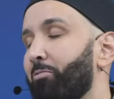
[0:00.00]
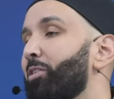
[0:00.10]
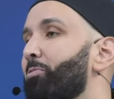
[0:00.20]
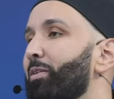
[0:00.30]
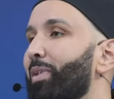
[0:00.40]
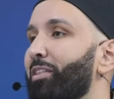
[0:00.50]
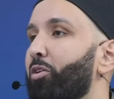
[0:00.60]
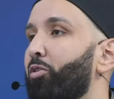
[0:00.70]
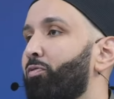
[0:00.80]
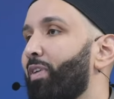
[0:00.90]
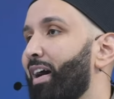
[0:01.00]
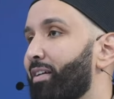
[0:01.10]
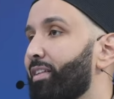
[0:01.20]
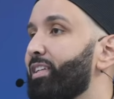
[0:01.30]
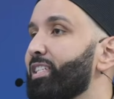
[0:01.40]
when you read about the
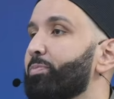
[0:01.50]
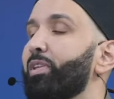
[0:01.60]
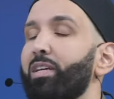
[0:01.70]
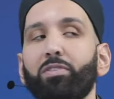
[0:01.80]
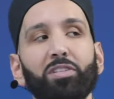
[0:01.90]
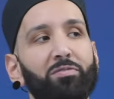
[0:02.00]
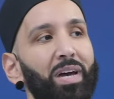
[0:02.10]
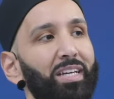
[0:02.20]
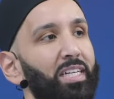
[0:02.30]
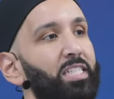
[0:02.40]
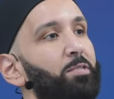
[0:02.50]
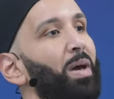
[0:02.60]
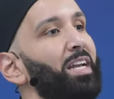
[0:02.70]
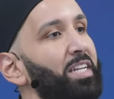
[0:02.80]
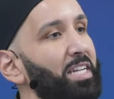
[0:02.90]
kuffar, the disbelievers of Mecca,
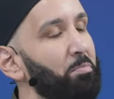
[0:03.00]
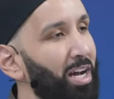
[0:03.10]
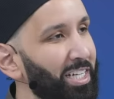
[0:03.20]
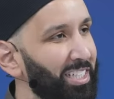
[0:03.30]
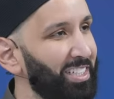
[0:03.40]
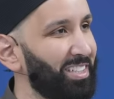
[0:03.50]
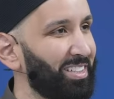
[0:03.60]
spending money